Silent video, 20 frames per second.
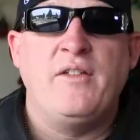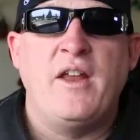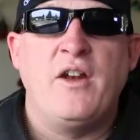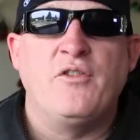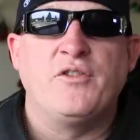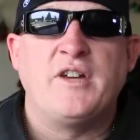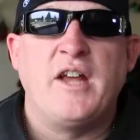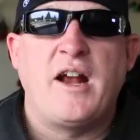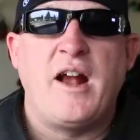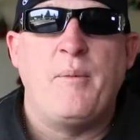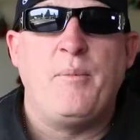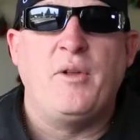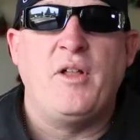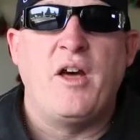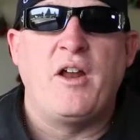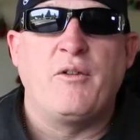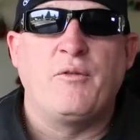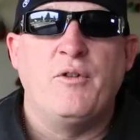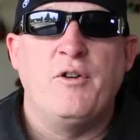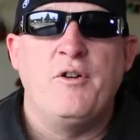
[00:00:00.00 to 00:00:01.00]
They don't take up a
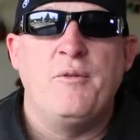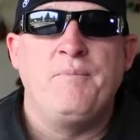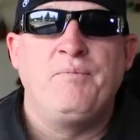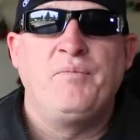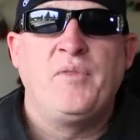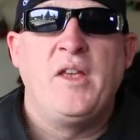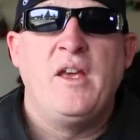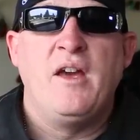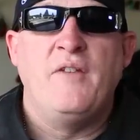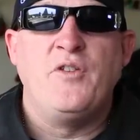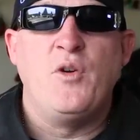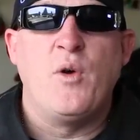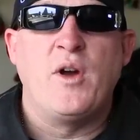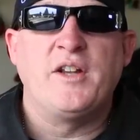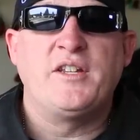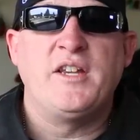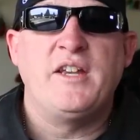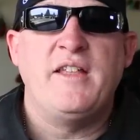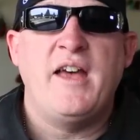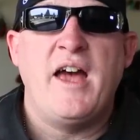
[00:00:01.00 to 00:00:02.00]
lot of room. If you
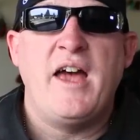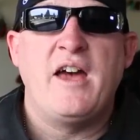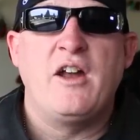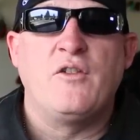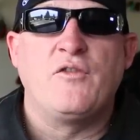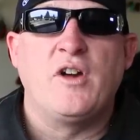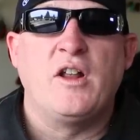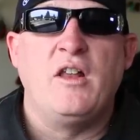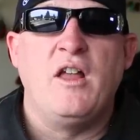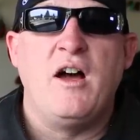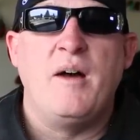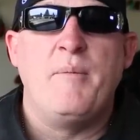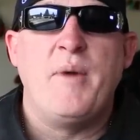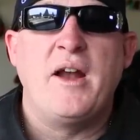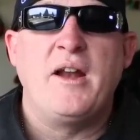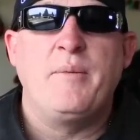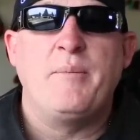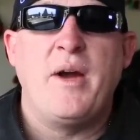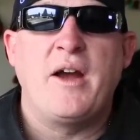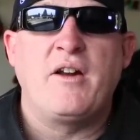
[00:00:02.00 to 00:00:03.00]
want to see that, head over to
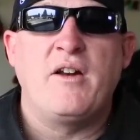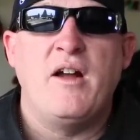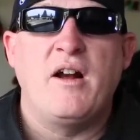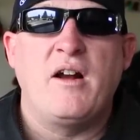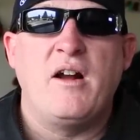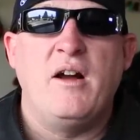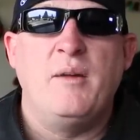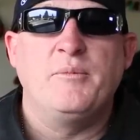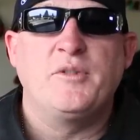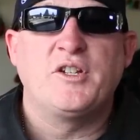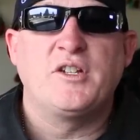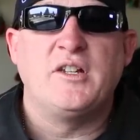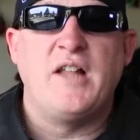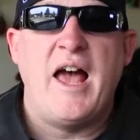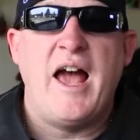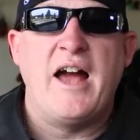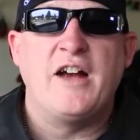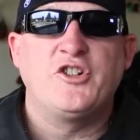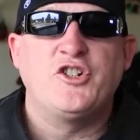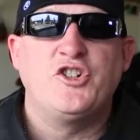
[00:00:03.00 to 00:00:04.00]

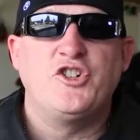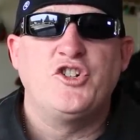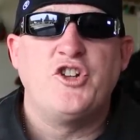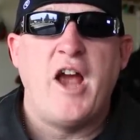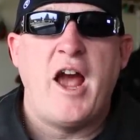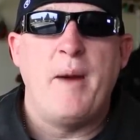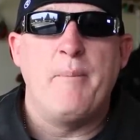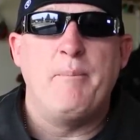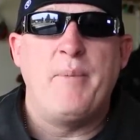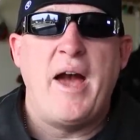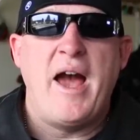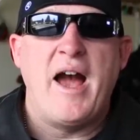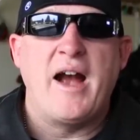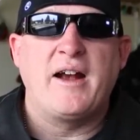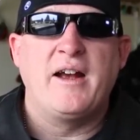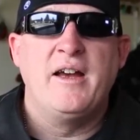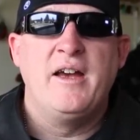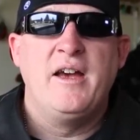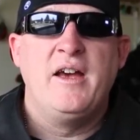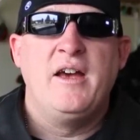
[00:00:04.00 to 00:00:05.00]
lawabidingbiker.com/chap
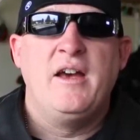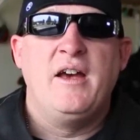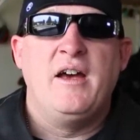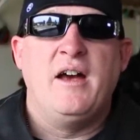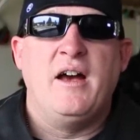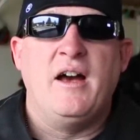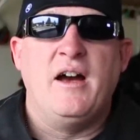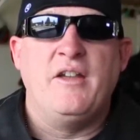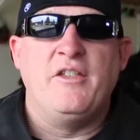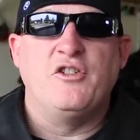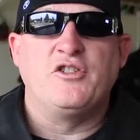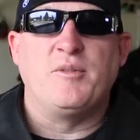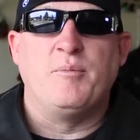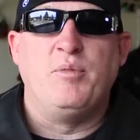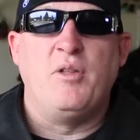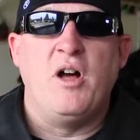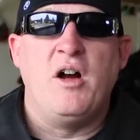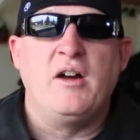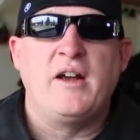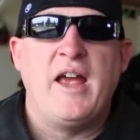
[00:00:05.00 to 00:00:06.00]
pack. There's a
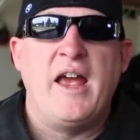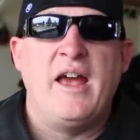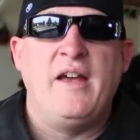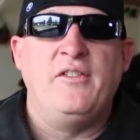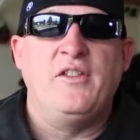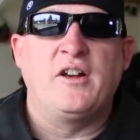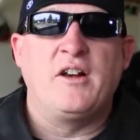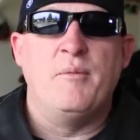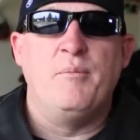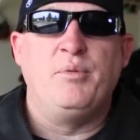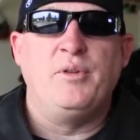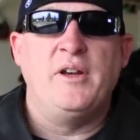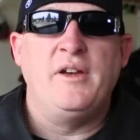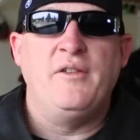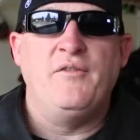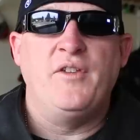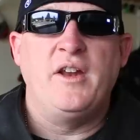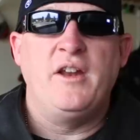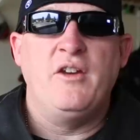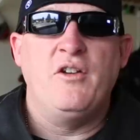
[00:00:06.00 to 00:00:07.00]
blog and the
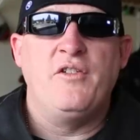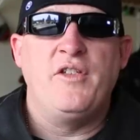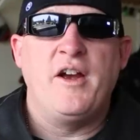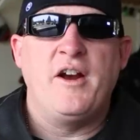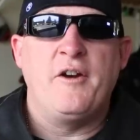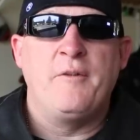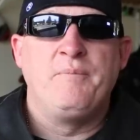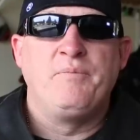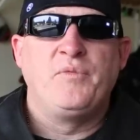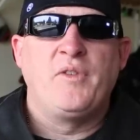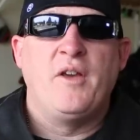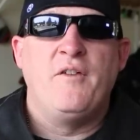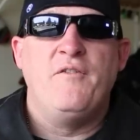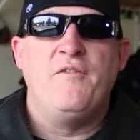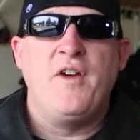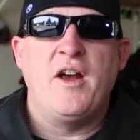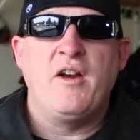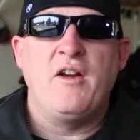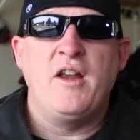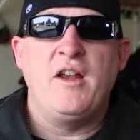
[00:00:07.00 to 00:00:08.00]
complete video there.
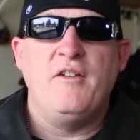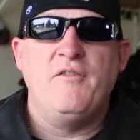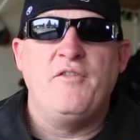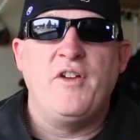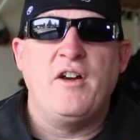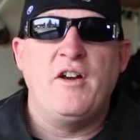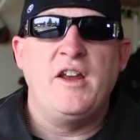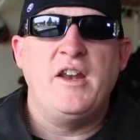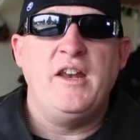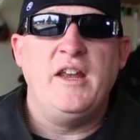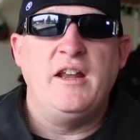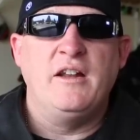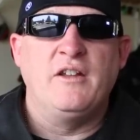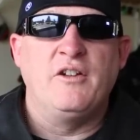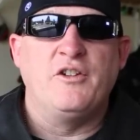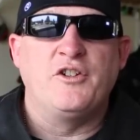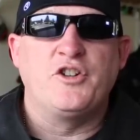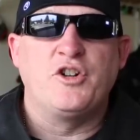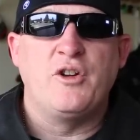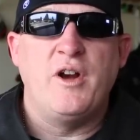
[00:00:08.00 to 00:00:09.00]
Very, very neat
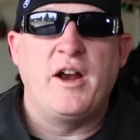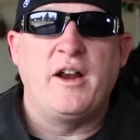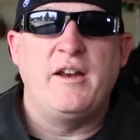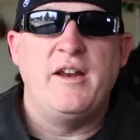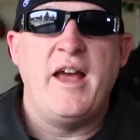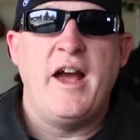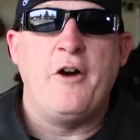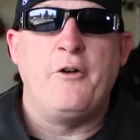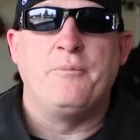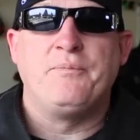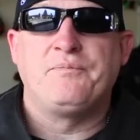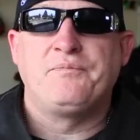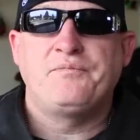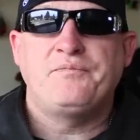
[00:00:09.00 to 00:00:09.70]
little trick. Now,